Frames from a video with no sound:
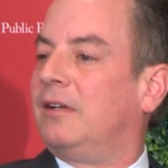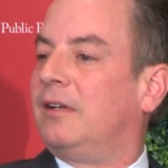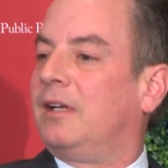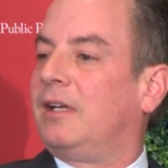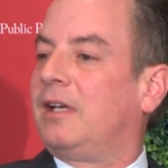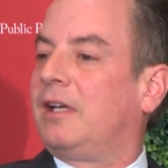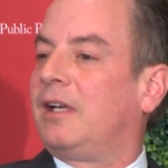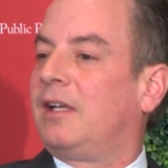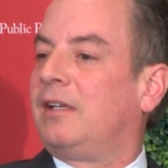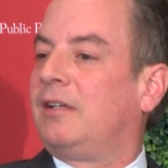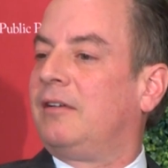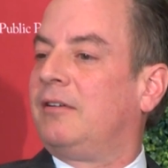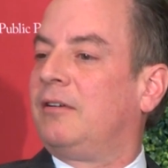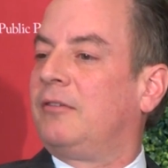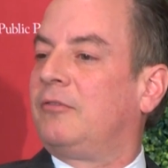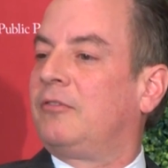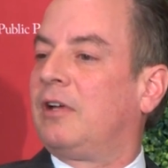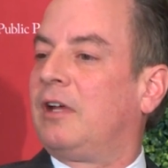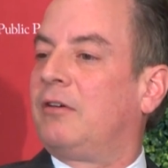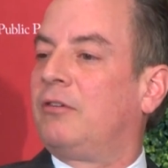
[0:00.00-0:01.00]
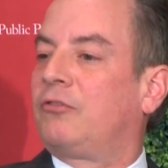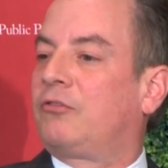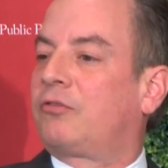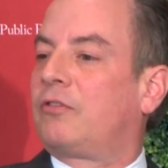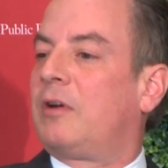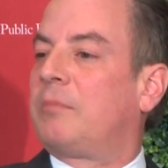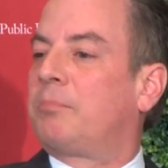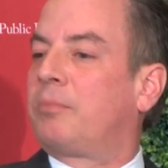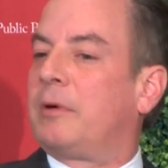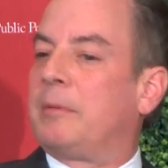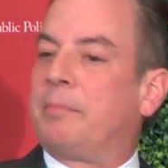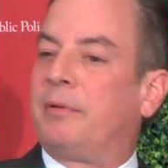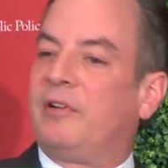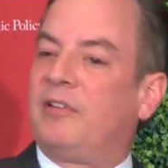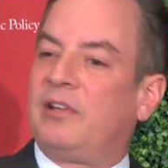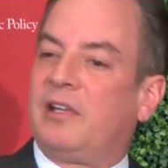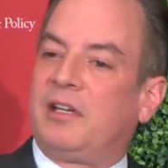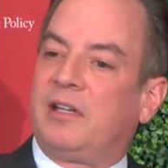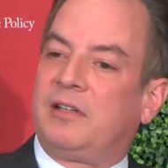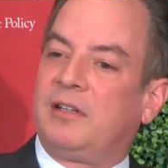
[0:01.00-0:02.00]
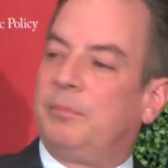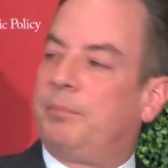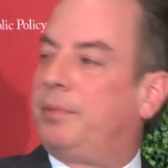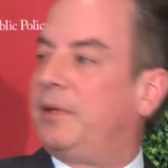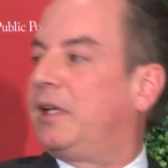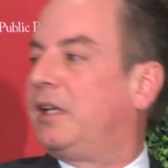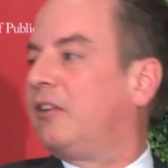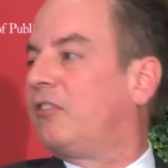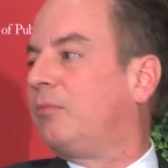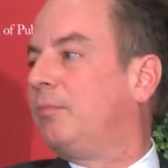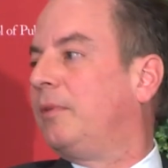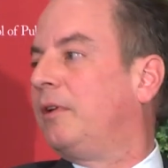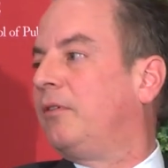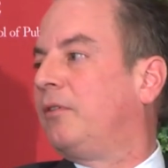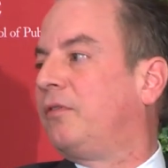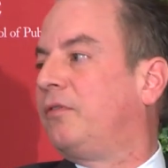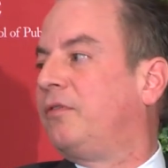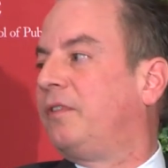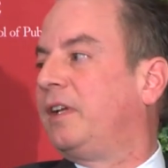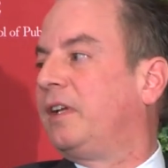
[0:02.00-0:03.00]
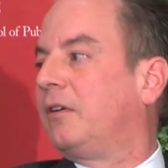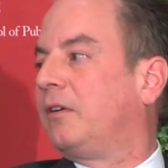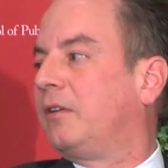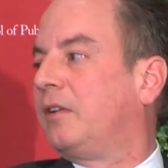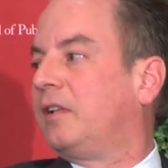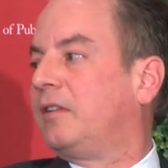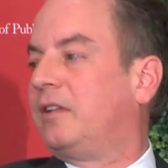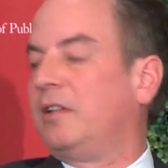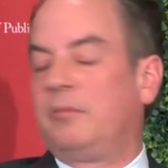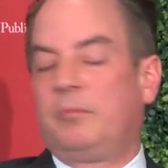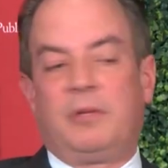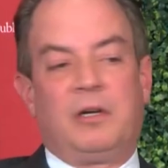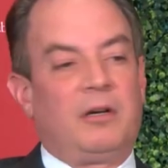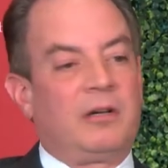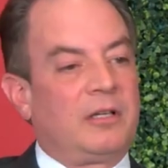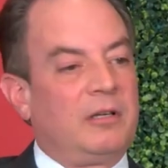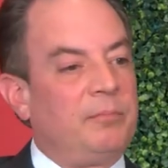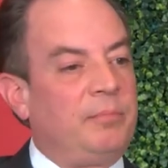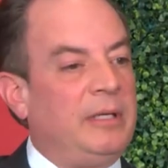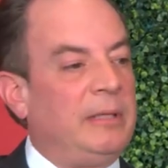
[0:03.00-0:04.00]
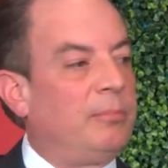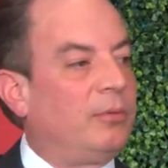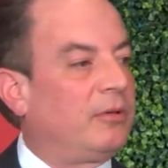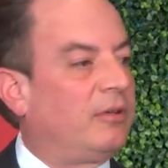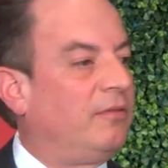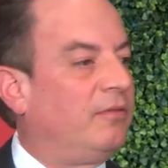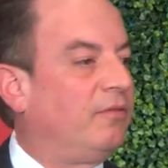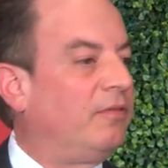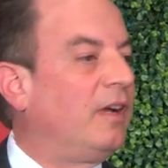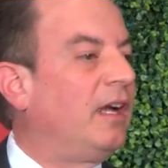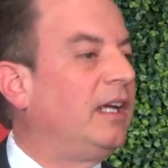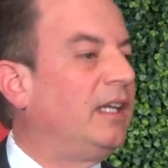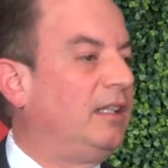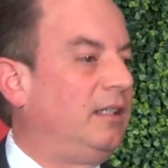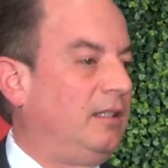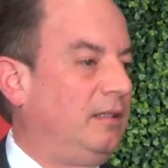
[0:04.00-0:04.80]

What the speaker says: And Donald Trump represented the biggest middle finger that the American people could find.